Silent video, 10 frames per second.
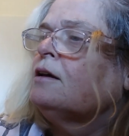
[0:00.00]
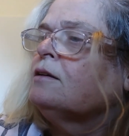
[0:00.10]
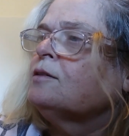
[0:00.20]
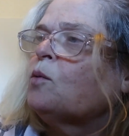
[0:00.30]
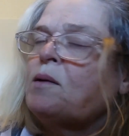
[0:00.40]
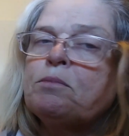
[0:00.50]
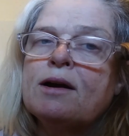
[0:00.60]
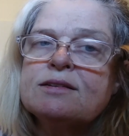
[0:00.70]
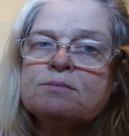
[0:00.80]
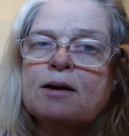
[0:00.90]
So I
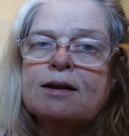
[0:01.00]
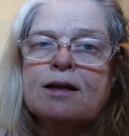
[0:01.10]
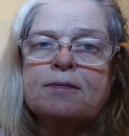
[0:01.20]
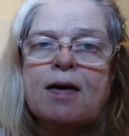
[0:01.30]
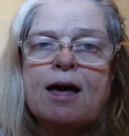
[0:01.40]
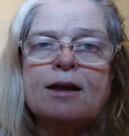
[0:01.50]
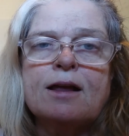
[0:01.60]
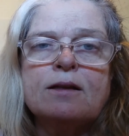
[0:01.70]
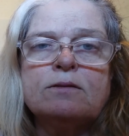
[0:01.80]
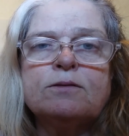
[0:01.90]
priced mine at that,
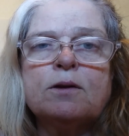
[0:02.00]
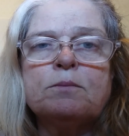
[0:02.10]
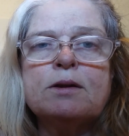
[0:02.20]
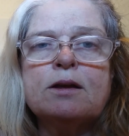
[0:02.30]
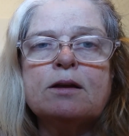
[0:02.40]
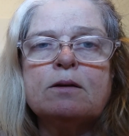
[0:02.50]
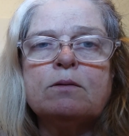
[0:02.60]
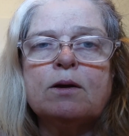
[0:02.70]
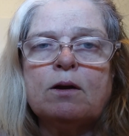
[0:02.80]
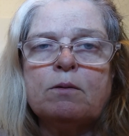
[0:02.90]
and
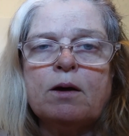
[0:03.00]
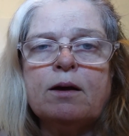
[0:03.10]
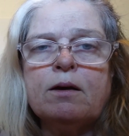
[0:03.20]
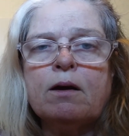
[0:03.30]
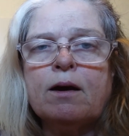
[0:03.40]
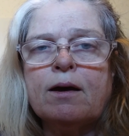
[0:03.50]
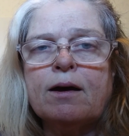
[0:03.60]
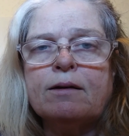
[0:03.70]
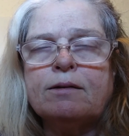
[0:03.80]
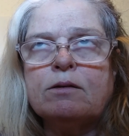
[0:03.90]

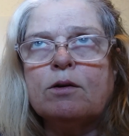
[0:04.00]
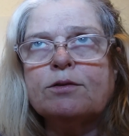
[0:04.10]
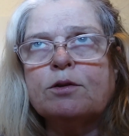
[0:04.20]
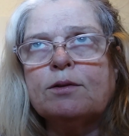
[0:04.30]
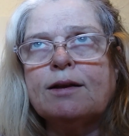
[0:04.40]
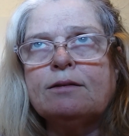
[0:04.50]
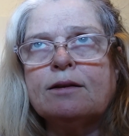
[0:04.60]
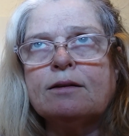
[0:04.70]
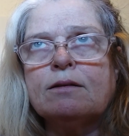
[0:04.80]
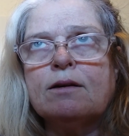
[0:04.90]
I also linked
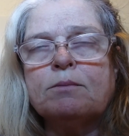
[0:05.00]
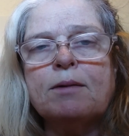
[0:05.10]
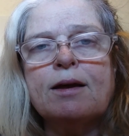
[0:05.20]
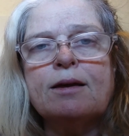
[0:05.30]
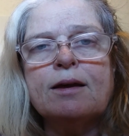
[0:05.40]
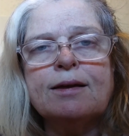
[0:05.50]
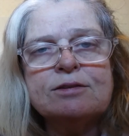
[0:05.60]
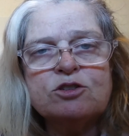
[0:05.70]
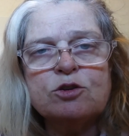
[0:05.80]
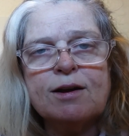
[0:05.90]
it on my
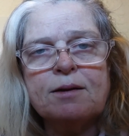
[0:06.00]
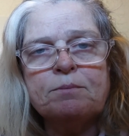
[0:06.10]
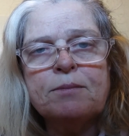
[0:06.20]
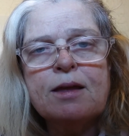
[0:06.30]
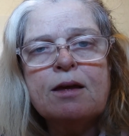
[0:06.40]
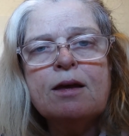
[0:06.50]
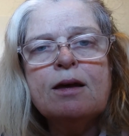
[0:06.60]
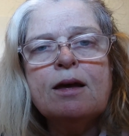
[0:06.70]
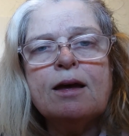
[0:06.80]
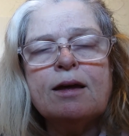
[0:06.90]
Instagram,
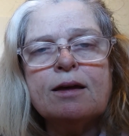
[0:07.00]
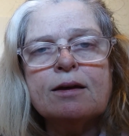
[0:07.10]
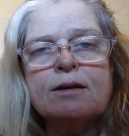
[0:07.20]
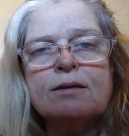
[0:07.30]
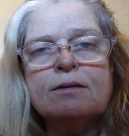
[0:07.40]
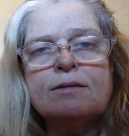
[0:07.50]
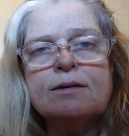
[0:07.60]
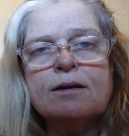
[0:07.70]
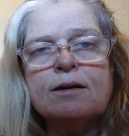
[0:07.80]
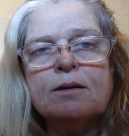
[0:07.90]
and
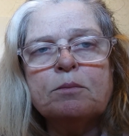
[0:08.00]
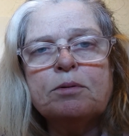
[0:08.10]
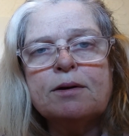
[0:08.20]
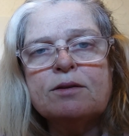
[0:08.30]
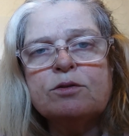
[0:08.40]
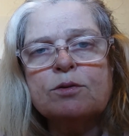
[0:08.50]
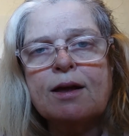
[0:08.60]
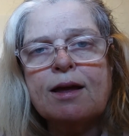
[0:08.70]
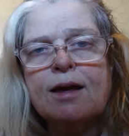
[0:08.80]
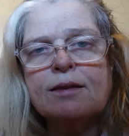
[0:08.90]
pretty soon
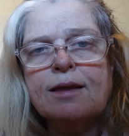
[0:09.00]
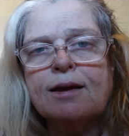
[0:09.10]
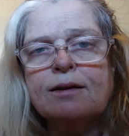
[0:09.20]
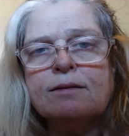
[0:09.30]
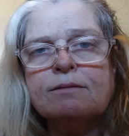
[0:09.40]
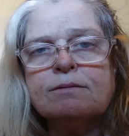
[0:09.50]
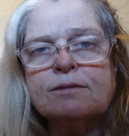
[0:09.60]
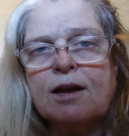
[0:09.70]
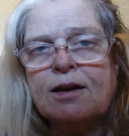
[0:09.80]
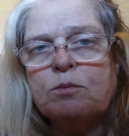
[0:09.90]
I had like
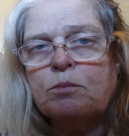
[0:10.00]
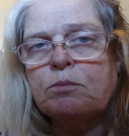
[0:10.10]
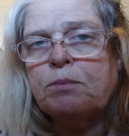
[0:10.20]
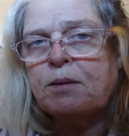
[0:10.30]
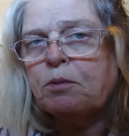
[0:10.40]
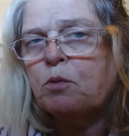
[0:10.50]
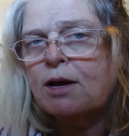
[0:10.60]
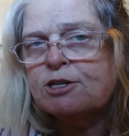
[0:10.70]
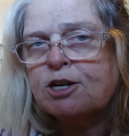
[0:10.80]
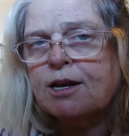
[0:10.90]
9 people
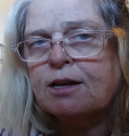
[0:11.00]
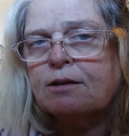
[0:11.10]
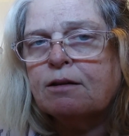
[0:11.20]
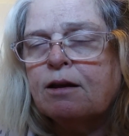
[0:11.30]
watching it.